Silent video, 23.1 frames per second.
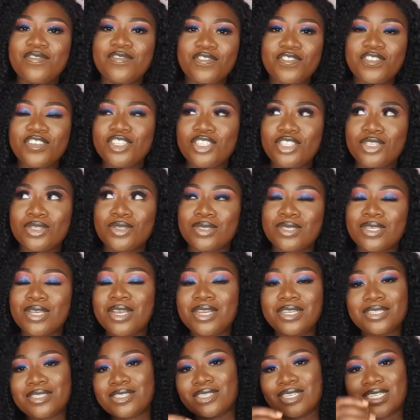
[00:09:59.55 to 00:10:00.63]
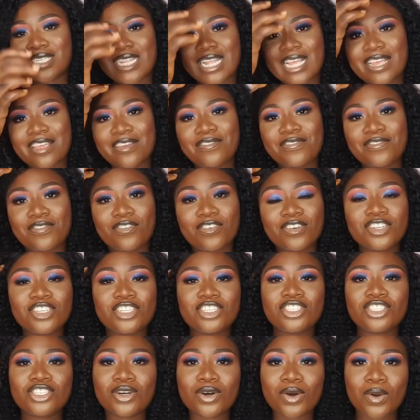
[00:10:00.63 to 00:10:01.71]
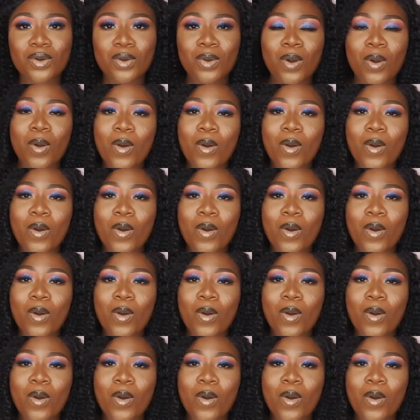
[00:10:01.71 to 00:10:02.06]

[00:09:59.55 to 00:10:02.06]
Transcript: videos, just like a funny talk